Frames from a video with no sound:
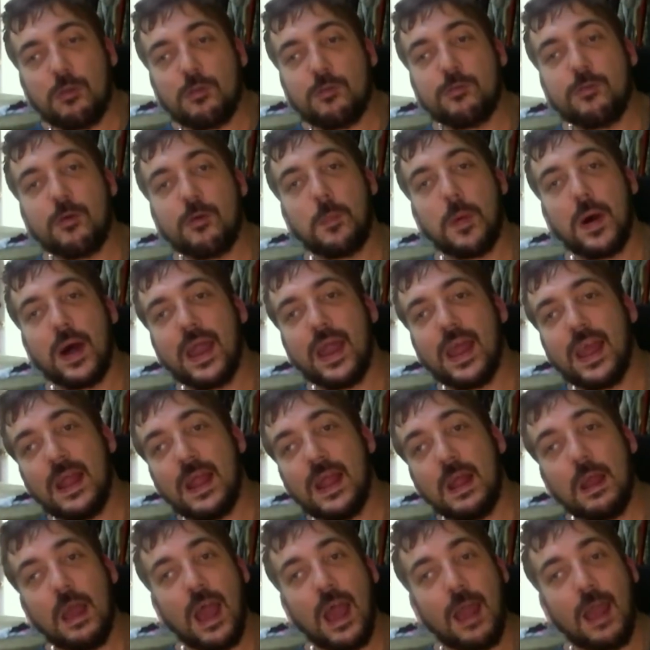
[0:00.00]
somebody
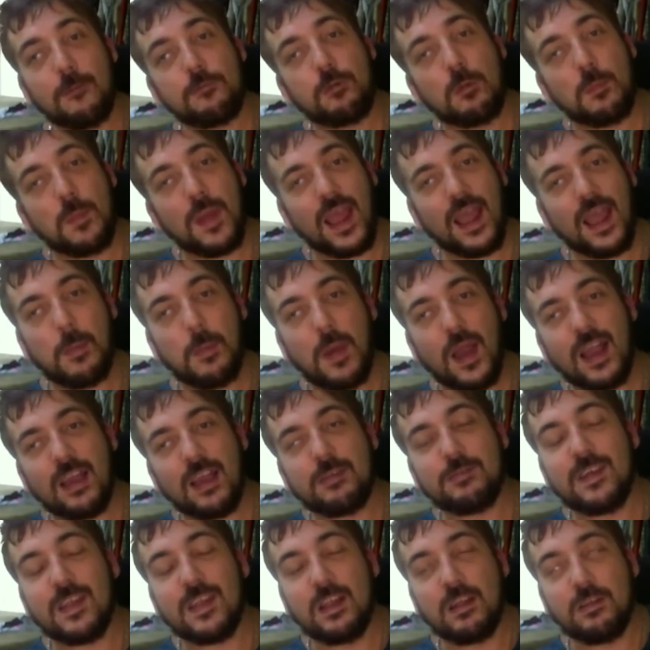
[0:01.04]
from Inked
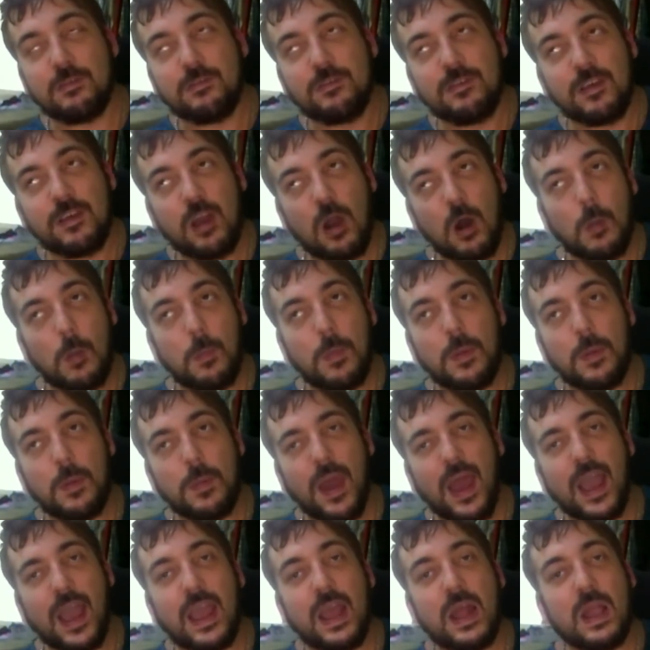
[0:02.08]
Magazine, and she called me
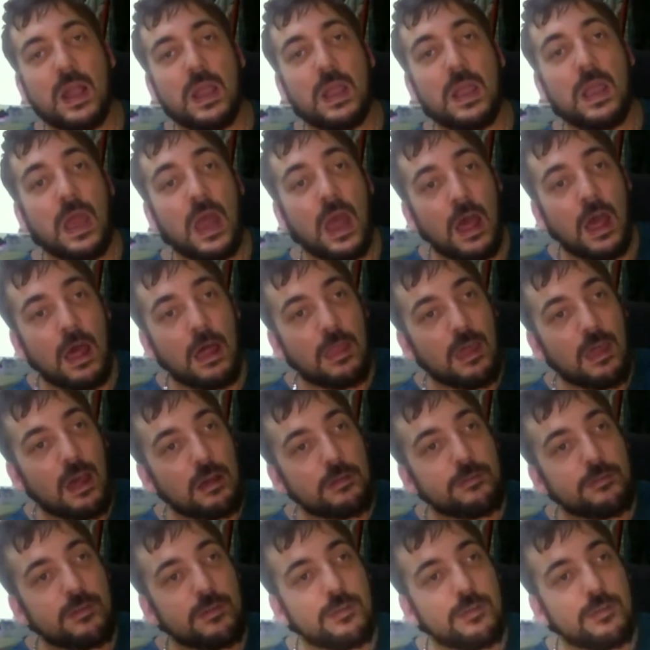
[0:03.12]
back, and that's just